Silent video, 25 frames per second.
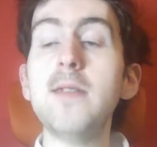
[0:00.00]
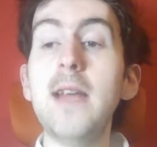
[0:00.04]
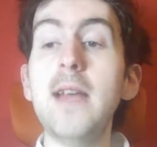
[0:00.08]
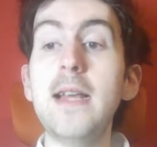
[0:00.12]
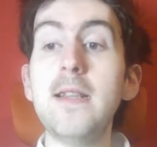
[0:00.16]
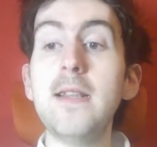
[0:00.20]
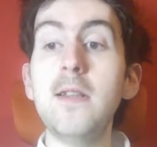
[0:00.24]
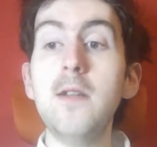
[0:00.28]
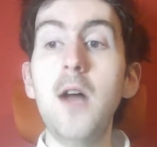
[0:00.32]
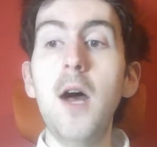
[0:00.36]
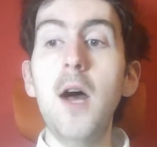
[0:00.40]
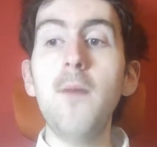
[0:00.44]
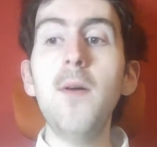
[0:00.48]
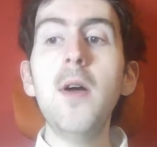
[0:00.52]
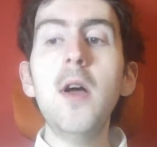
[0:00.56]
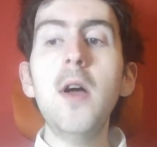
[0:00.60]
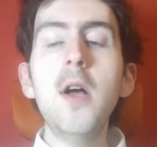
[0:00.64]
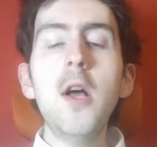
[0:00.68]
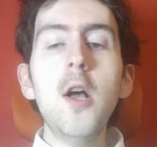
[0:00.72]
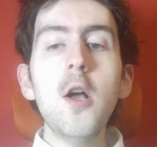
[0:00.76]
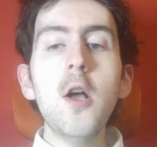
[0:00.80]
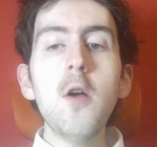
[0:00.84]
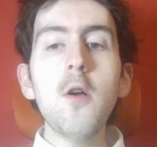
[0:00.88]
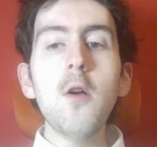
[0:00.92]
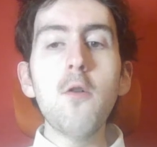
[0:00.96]
There's a lot of
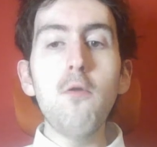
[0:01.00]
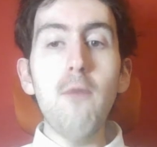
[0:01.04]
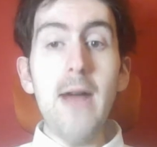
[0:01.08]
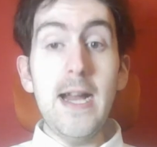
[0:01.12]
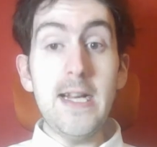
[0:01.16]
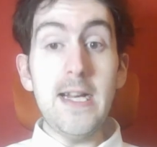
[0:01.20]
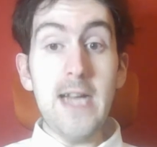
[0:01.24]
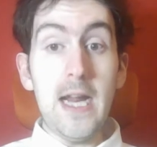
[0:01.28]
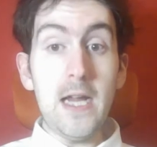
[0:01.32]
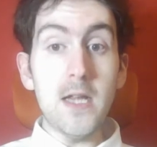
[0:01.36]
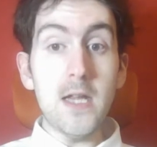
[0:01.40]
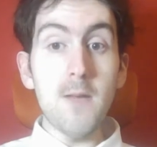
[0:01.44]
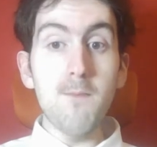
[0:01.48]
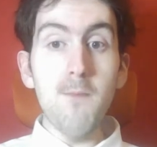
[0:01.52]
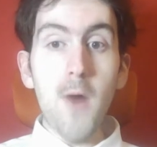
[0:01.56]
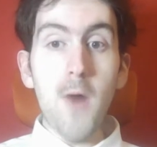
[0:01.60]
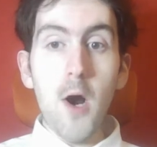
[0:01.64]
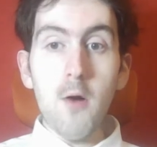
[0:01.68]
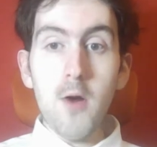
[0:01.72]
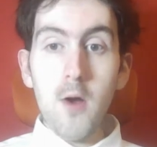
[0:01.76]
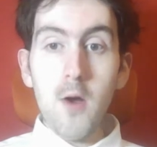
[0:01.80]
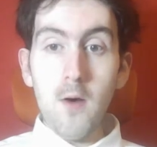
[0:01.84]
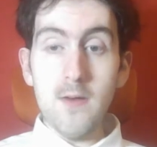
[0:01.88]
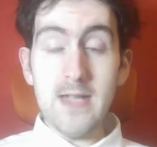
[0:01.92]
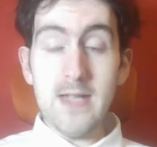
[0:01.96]
questioning of the
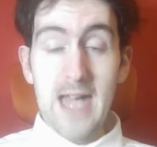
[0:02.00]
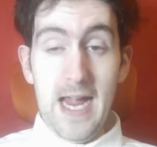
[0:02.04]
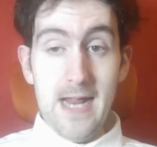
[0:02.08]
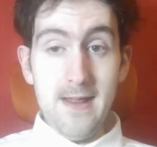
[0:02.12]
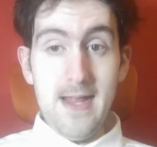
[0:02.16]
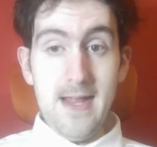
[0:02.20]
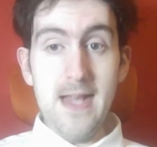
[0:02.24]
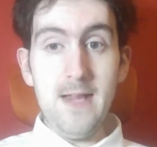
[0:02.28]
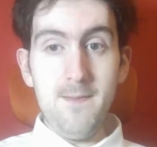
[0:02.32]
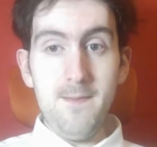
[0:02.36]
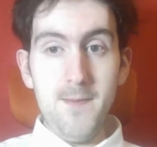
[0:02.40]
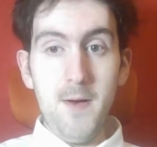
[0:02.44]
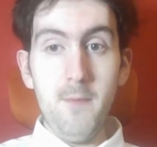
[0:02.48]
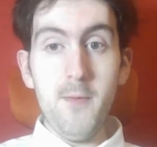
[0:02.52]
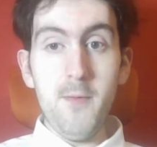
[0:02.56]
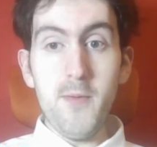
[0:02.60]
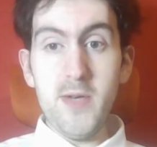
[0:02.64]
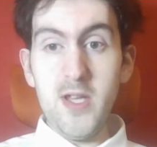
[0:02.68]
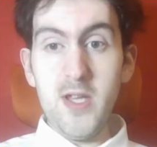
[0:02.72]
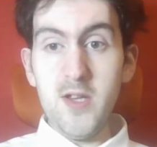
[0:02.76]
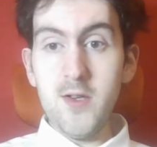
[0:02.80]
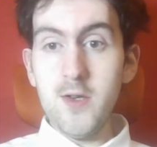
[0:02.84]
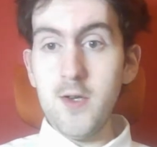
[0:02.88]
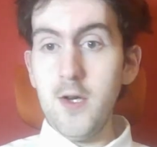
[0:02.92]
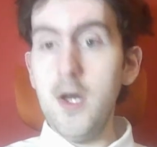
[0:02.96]
morals in this book, which
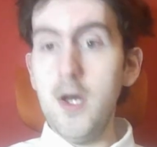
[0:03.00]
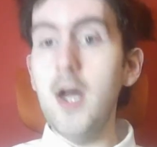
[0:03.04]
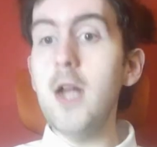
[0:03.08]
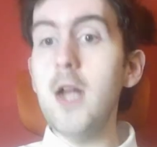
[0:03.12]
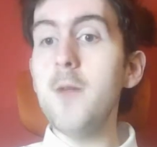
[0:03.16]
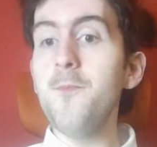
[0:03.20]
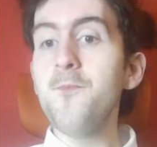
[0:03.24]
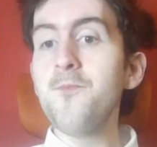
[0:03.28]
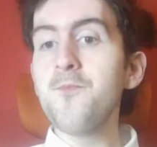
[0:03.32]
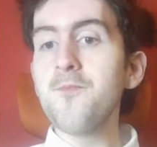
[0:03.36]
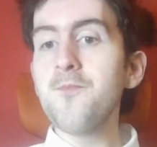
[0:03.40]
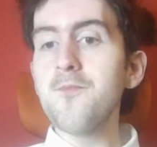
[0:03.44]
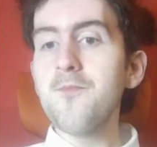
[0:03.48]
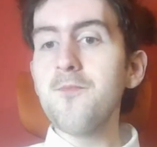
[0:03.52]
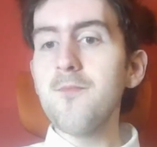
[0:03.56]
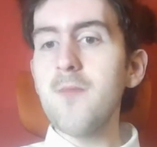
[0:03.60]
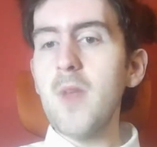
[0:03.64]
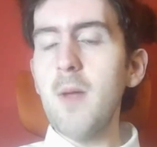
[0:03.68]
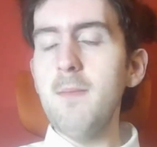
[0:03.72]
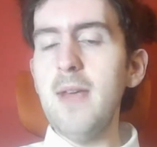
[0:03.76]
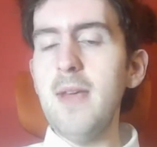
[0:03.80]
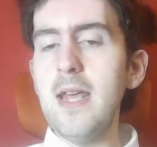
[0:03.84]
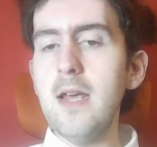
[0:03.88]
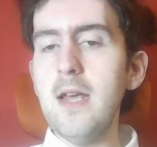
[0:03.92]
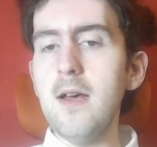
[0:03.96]
is good,
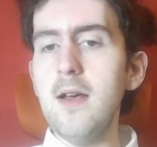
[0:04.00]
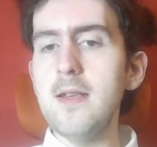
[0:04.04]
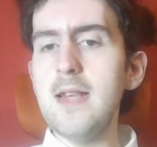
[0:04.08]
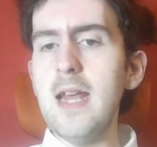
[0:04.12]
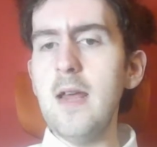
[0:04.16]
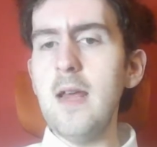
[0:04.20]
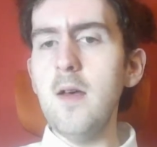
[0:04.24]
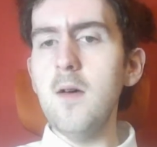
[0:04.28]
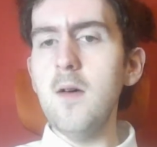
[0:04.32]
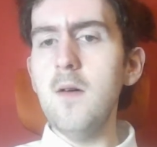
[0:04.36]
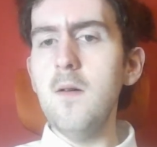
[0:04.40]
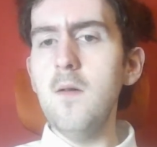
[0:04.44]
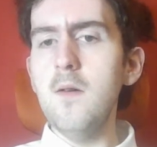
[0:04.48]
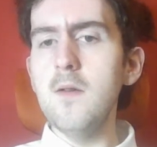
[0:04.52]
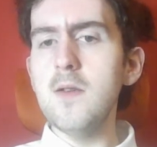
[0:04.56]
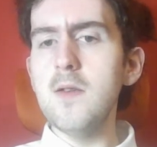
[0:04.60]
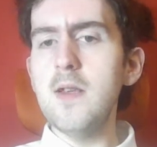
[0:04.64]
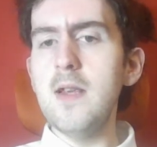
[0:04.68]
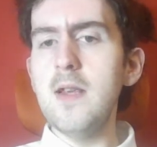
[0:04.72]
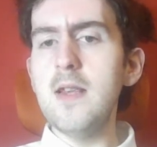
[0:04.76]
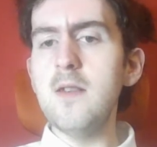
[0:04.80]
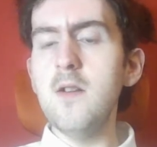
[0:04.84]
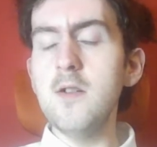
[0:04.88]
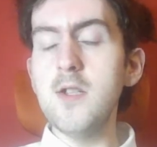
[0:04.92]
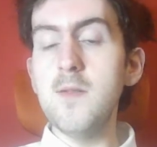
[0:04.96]
because it also,
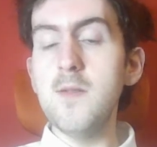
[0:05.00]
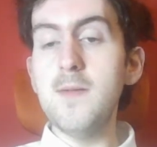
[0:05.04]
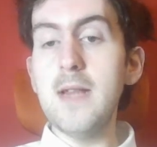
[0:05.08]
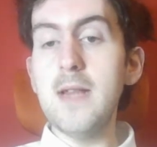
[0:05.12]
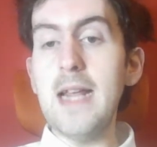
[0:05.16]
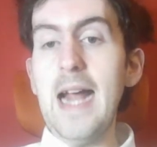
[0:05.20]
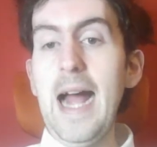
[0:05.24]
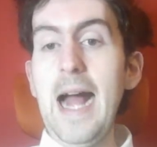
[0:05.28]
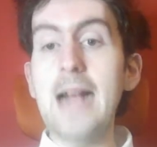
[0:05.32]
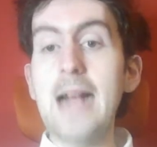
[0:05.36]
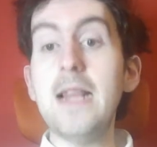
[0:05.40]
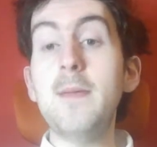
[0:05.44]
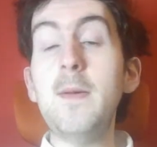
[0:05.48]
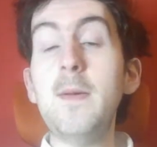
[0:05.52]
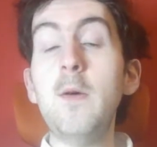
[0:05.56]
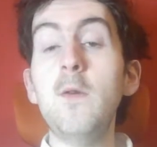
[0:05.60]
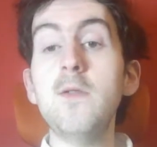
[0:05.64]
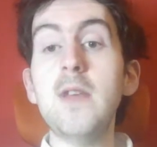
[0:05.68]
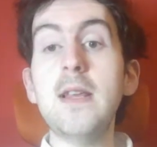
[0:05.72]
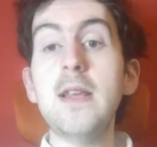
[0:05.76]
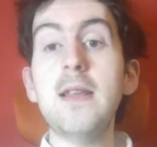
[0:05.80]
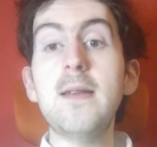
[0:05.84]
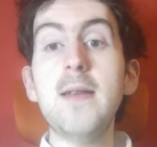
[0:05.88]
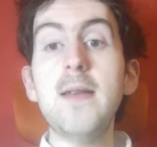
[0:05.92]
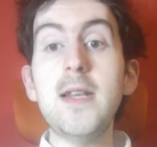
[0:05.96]
it's not just the character, but
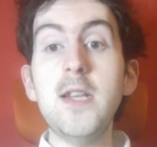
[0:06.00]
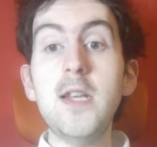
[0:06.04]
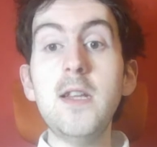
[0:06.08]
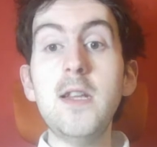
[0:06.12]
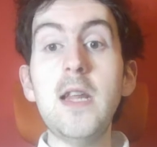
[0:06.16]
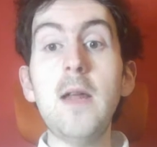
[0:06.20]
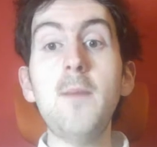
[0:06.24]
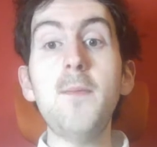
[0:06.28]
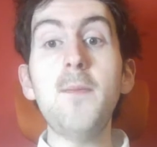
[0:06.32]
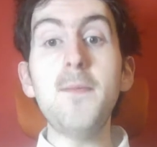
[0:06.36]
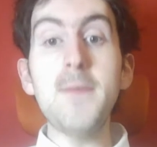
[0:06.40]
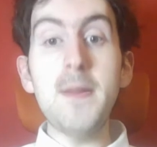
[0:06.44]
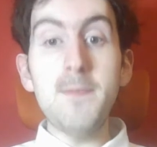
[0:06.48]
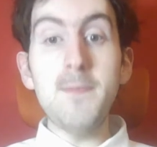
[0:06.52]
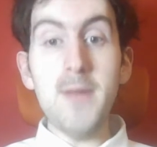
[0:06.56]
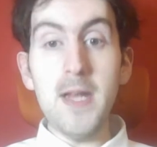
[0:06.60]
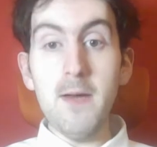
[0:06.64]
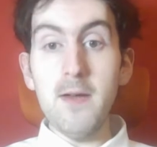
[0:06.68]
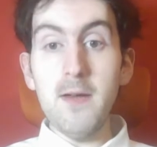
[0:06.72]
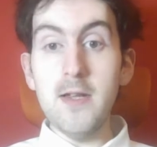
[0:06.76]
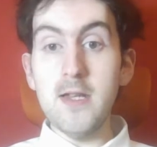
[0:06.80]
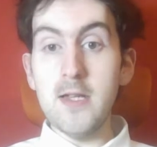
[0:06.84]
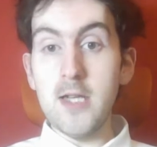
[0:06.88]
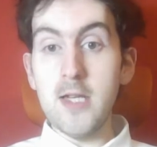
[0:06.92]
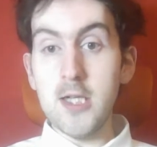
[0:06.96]
also the
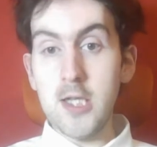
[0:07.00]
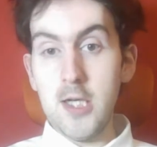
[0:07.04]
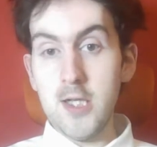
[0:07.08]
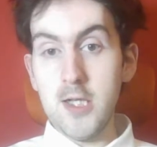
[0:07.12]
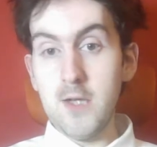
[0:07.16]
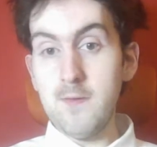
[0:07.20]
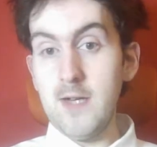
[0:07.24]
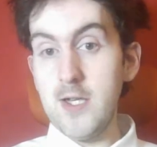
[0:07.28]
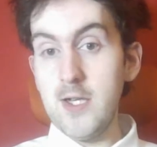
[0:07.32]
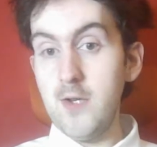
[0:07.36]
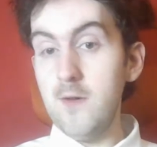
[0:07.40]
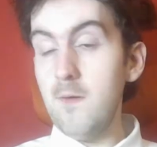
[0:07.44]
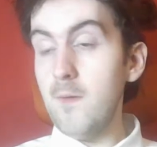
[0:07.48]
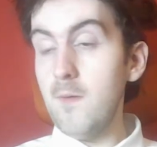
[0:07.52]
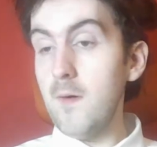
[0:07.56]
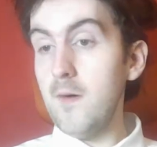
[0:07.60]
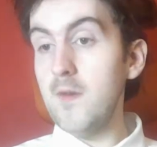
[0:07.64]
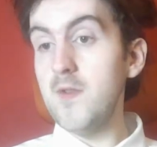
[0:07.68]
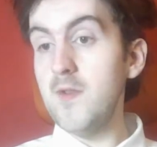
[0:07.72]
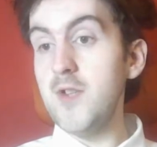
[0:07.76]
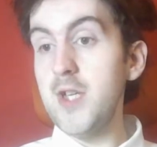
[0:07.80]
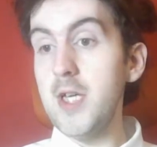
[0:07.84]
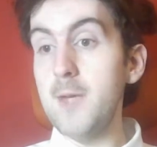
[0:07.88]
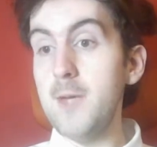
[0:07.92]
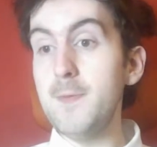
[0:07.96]
viewer tries to question your
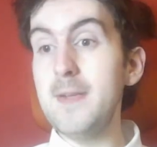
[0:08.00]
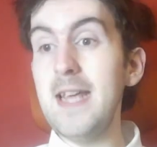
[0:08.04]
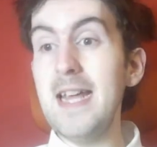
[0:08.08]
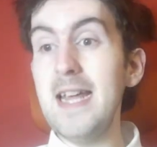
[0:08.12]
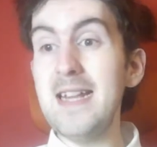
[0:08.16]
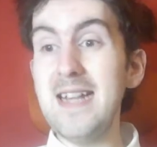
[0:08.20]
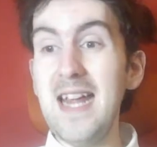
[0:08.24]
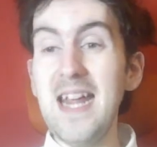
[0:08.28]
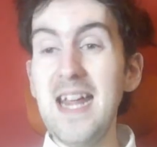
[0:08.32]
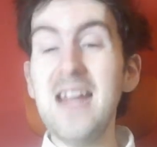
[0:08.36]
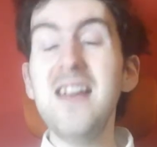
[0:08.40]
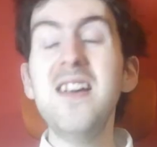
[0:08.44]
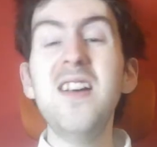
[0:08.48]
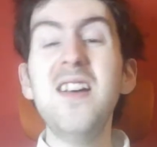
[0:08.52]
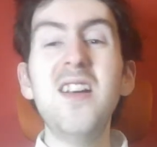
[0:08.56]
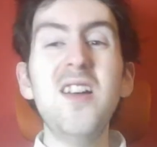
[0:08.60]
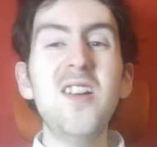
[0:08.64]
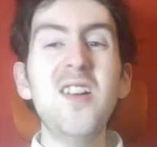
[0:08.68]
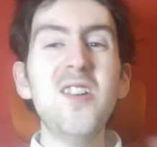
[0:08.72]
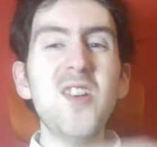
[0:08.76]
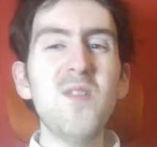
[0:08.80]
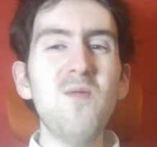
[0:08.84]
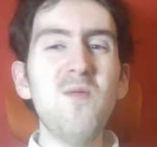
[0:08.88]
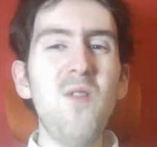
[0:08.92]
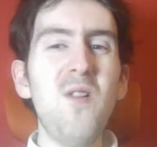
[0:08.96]
morals too, particularly
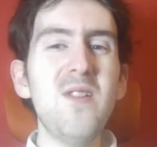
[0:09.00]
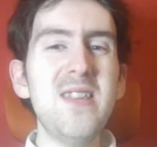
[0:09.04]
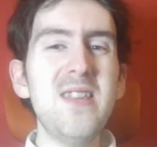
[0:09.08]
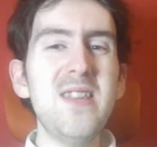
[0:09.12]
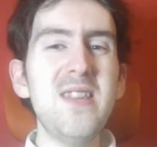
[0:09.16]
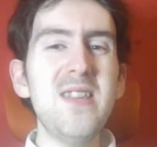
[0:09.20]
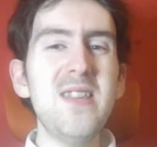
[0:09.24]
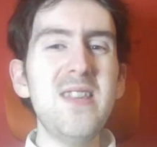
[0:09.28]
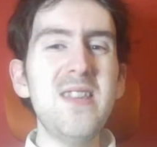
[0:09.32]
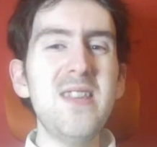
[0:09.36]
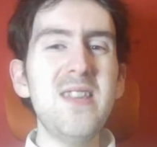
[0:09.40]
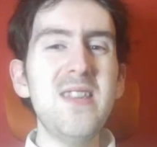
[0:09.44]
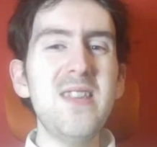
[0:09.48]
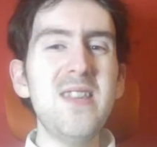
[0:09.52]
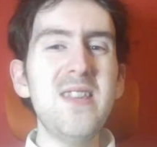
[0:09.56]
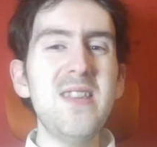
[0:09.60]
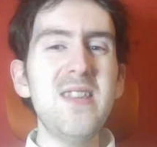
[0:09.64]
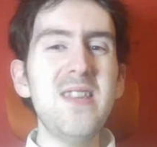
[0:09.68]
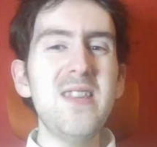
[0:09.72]
towards the end.